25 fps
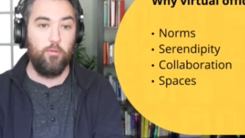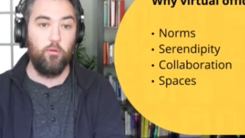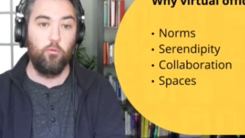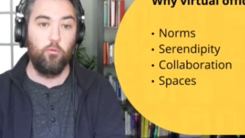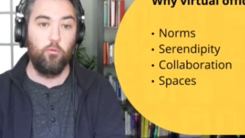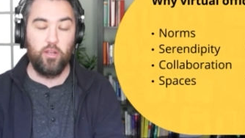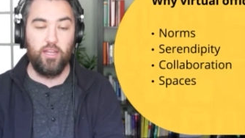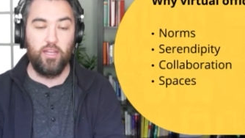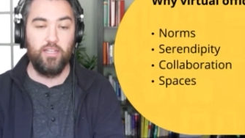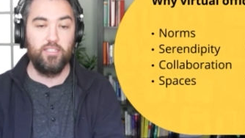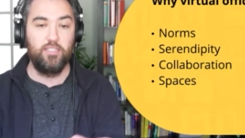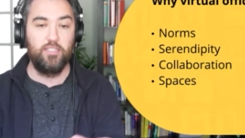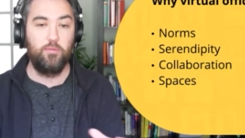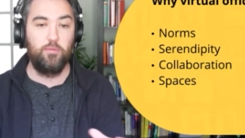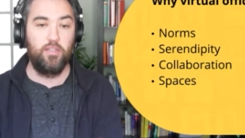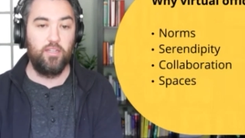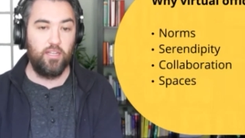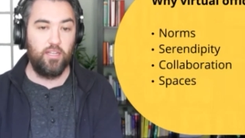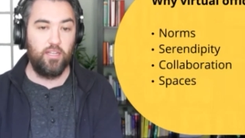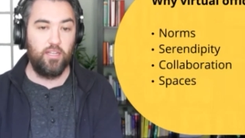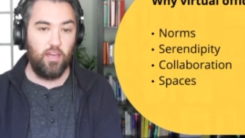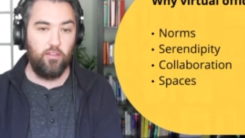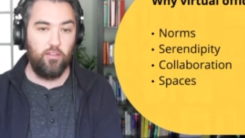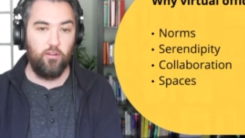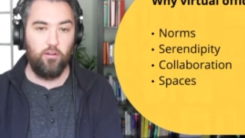working on something
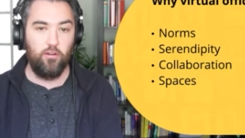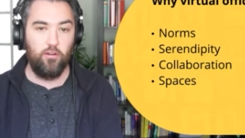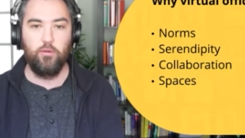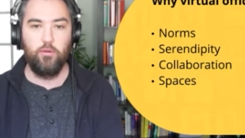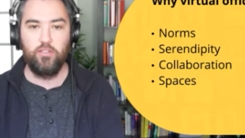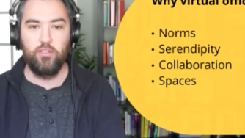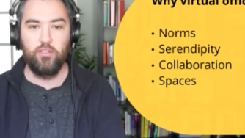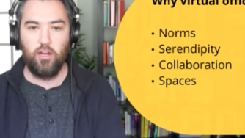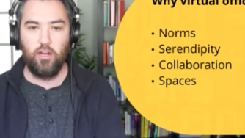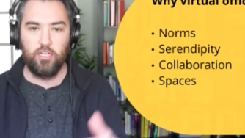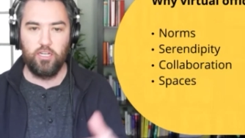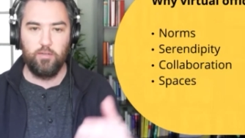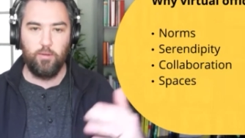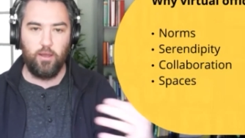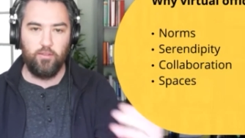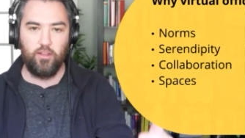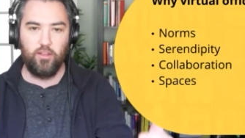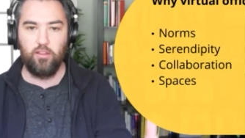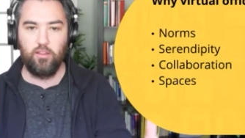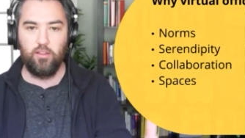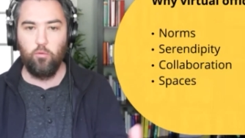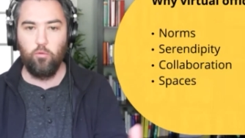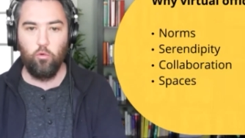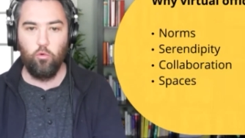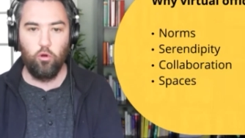together, like we talked about, like
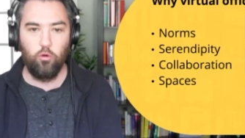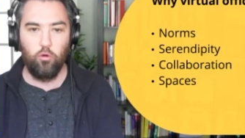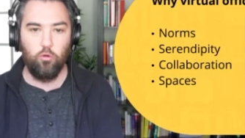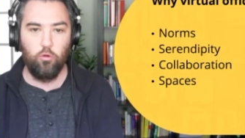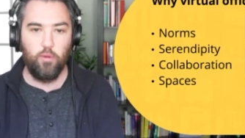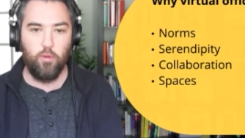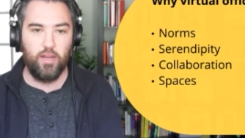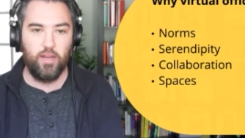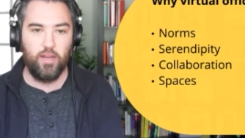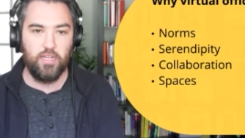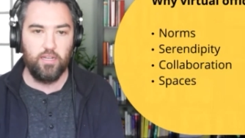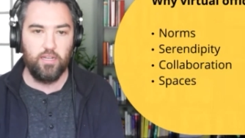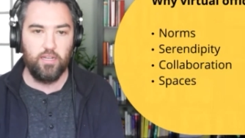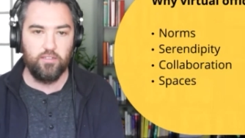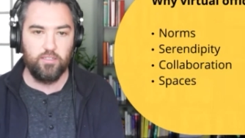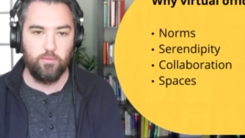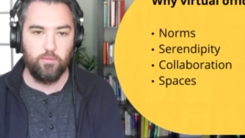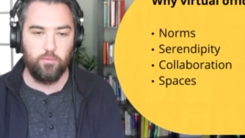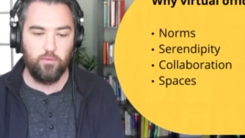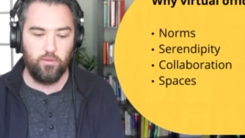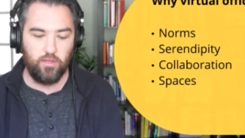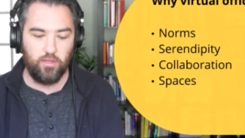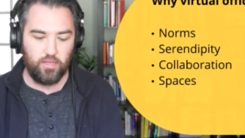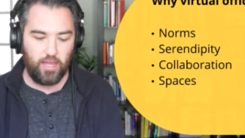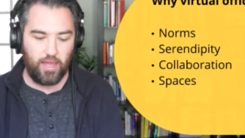the war room idea or
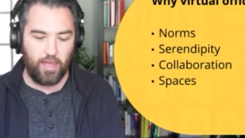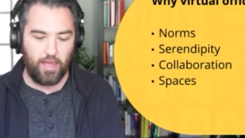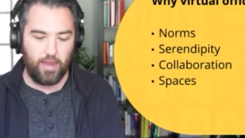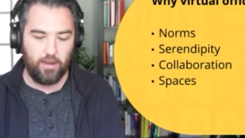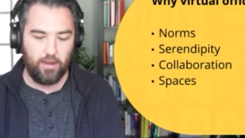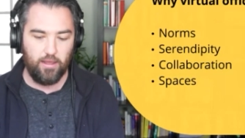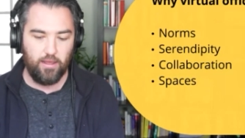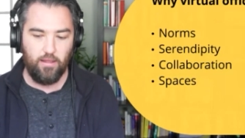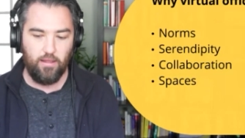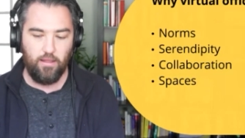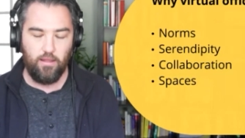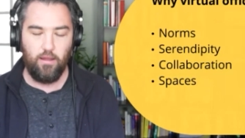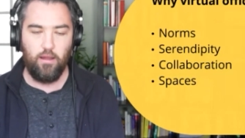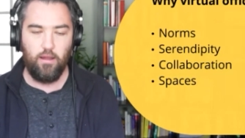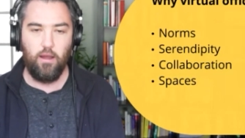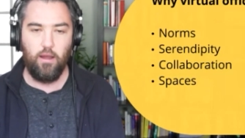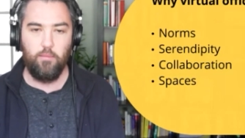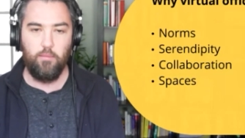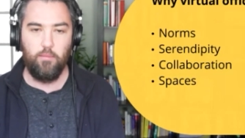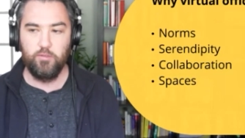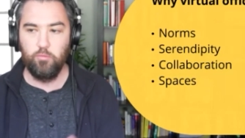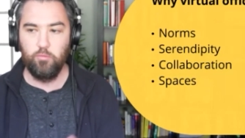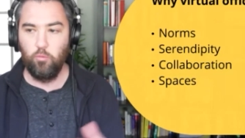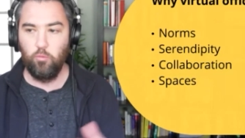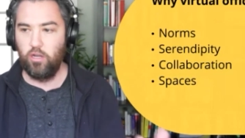something like that. Um,
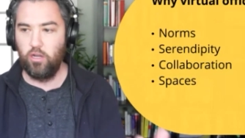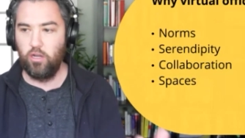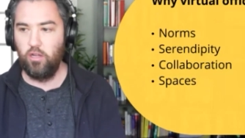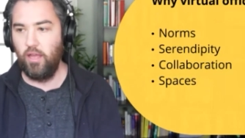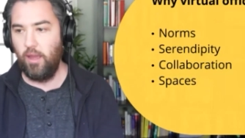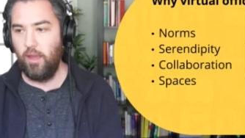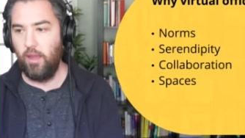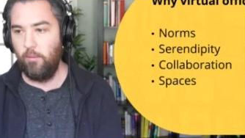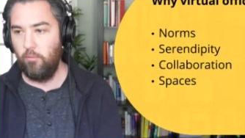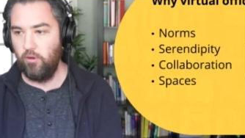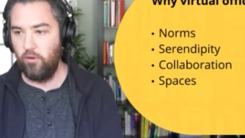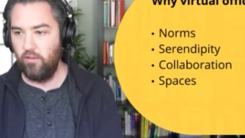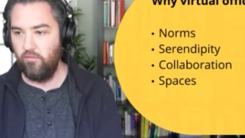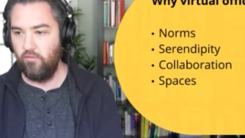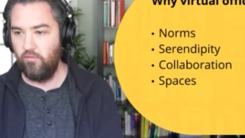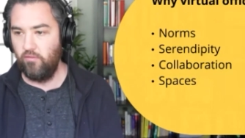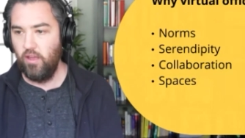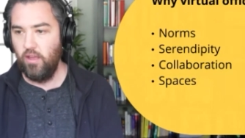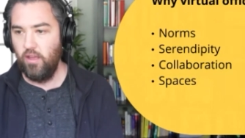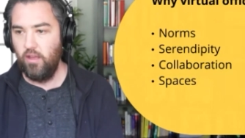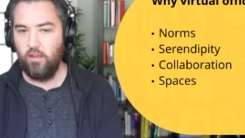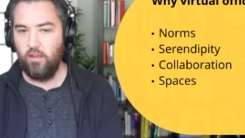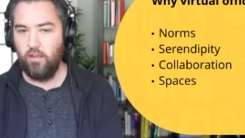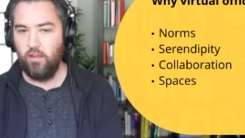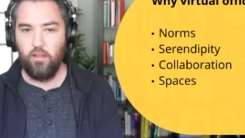it's more collaborative.
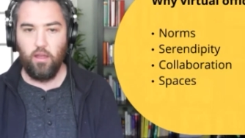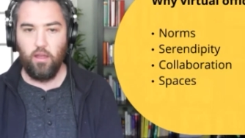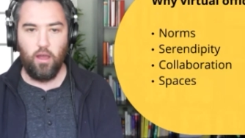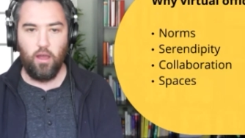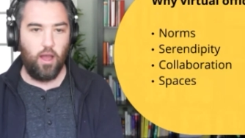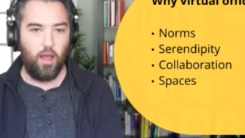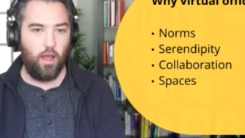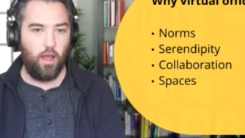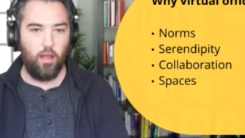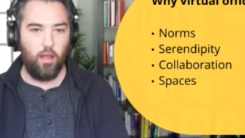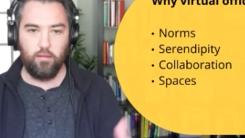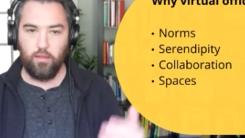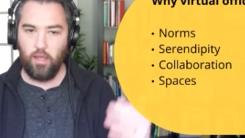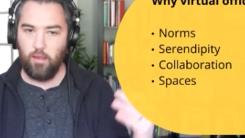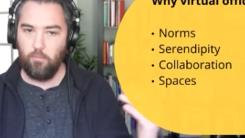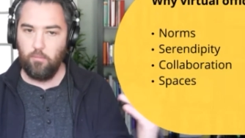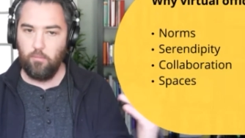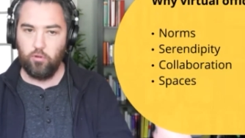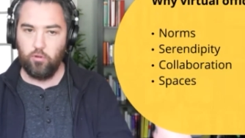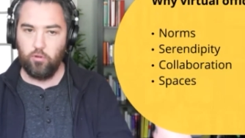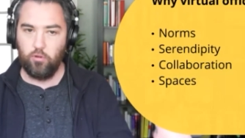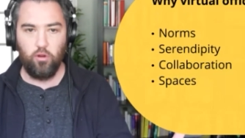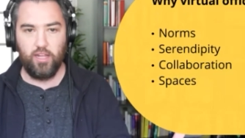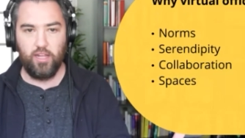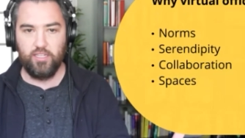Uh, again,
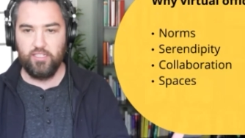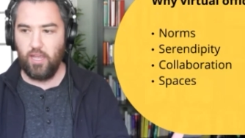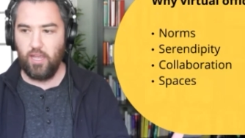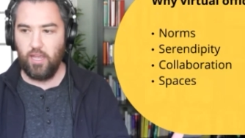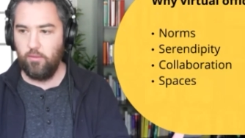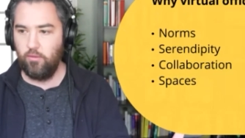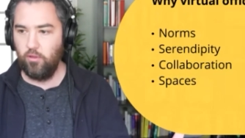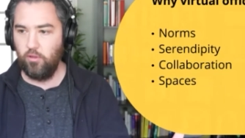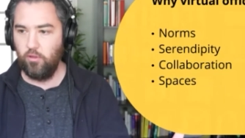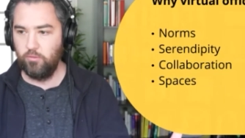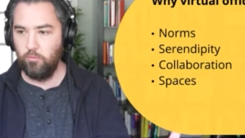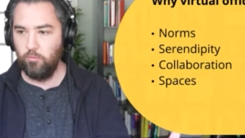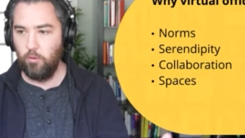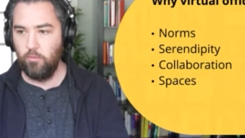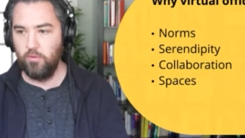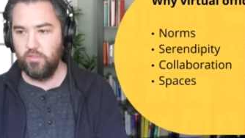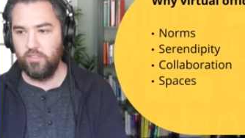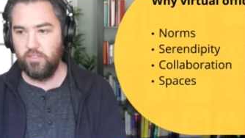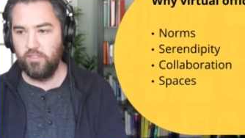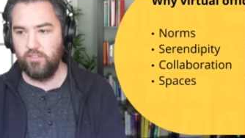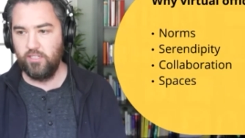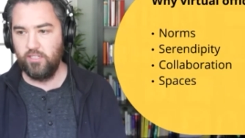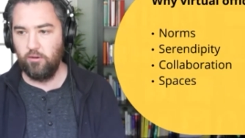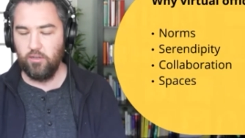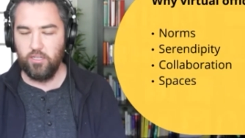creates that those moments
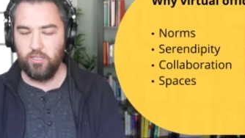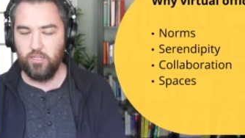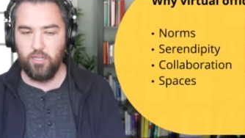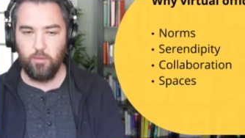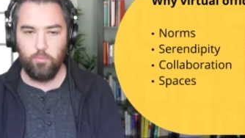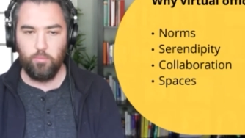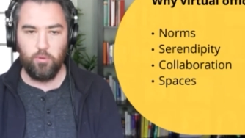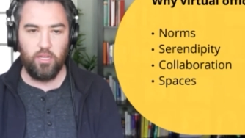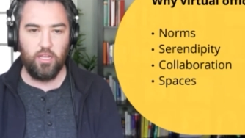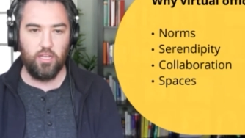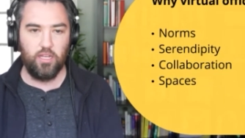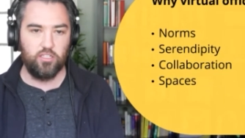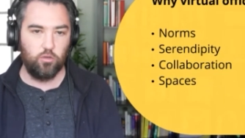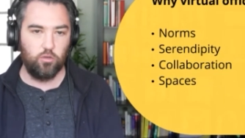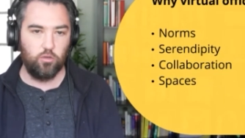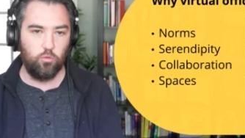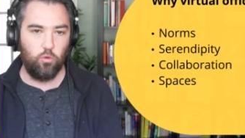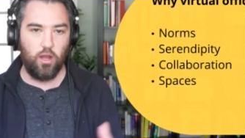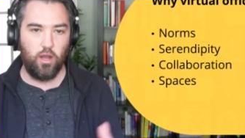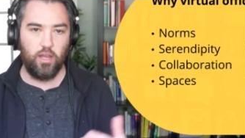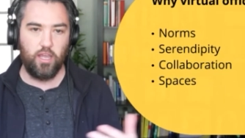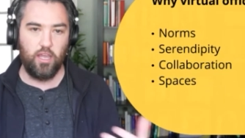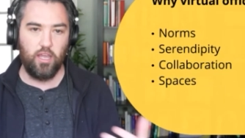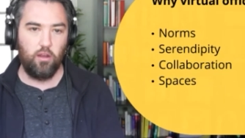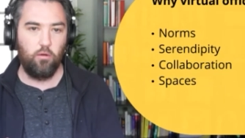of serendipity as you're
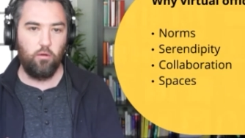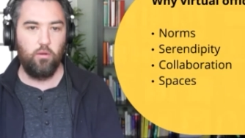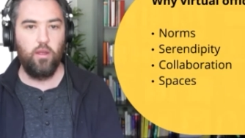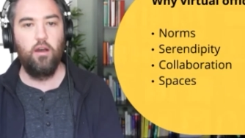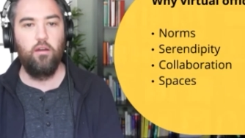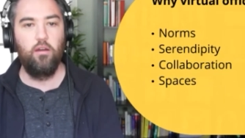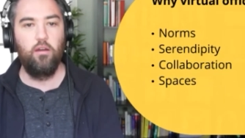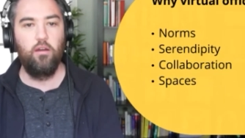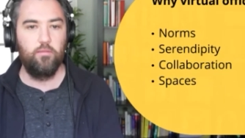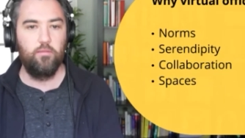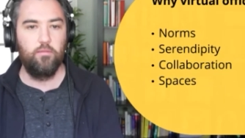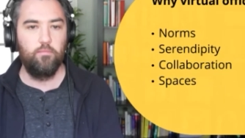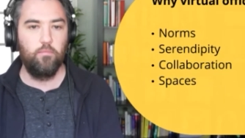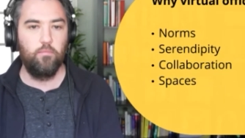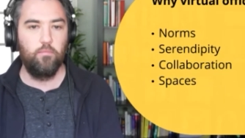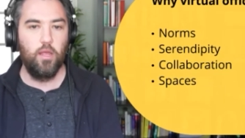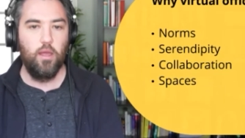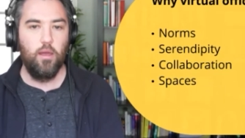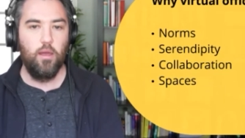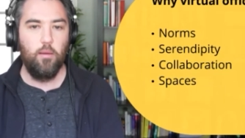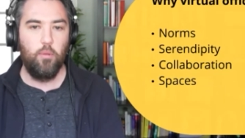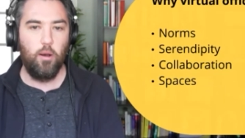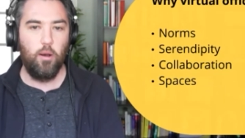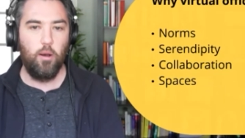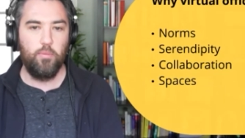walking around and
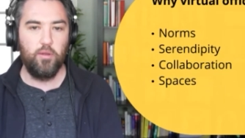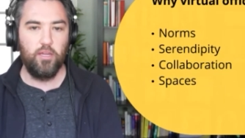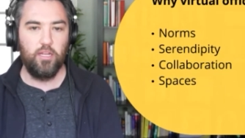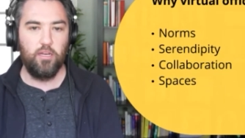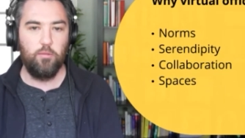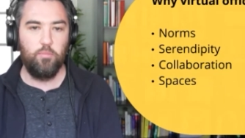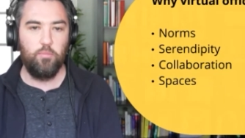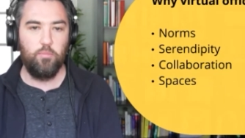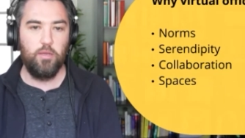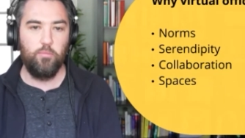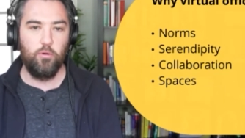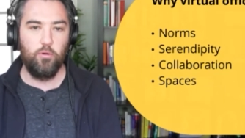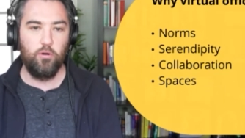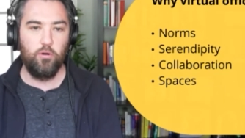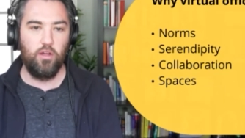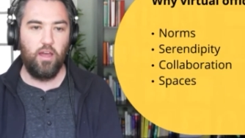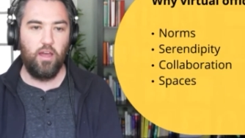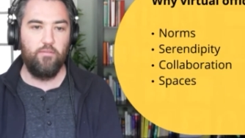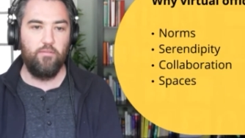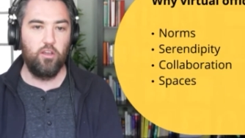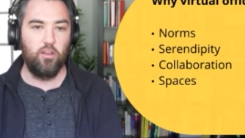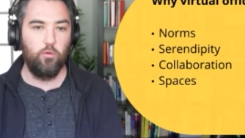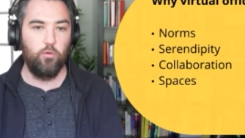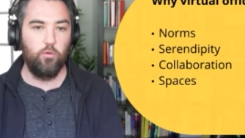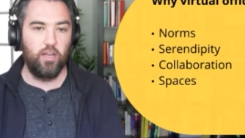bumping into people,
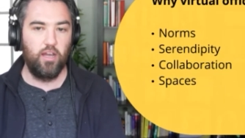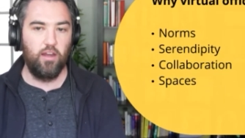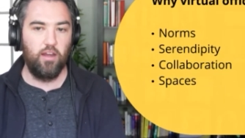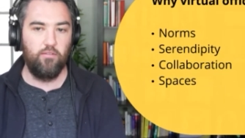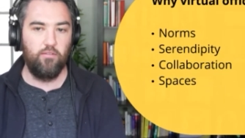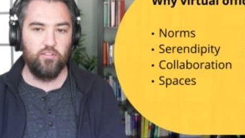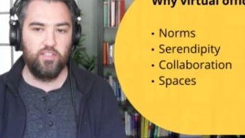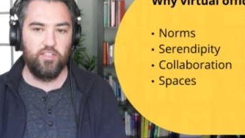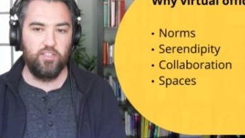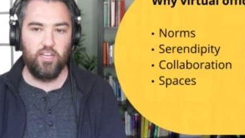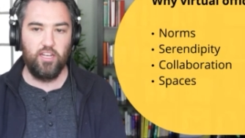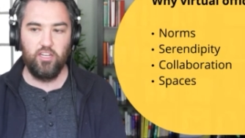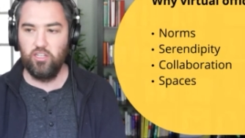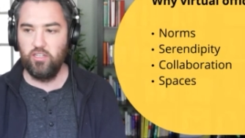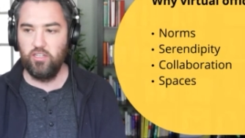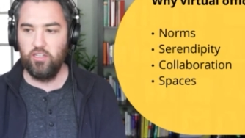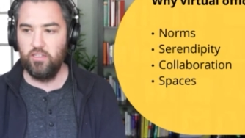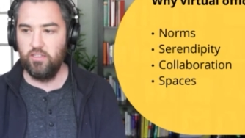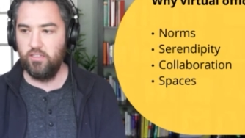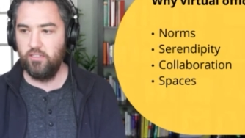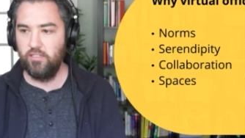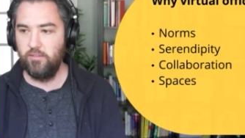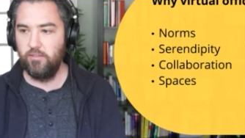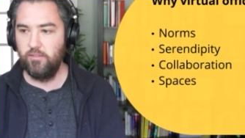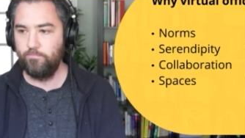having quick
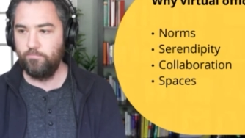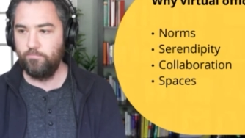conversations.